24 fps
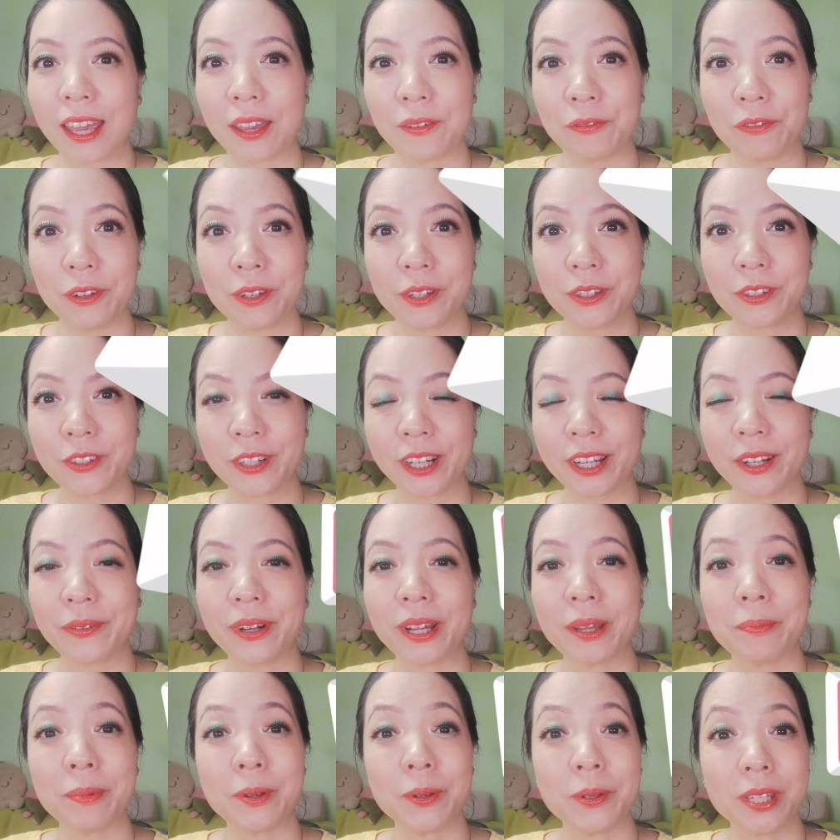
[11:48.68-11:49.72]
Have you tried
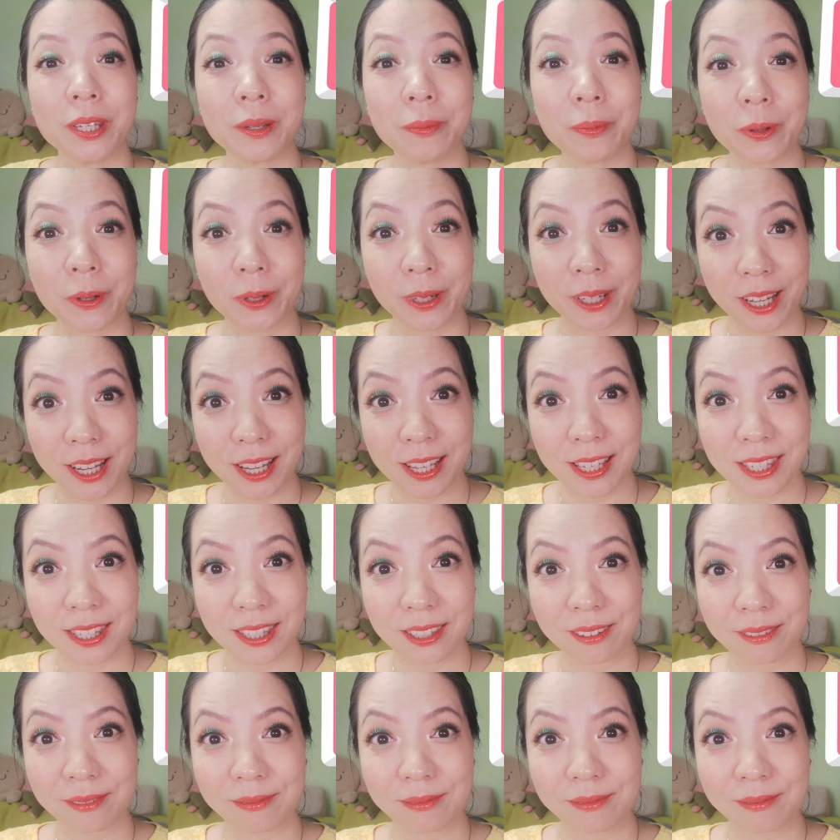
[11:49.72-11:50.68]
Rare Beauty products?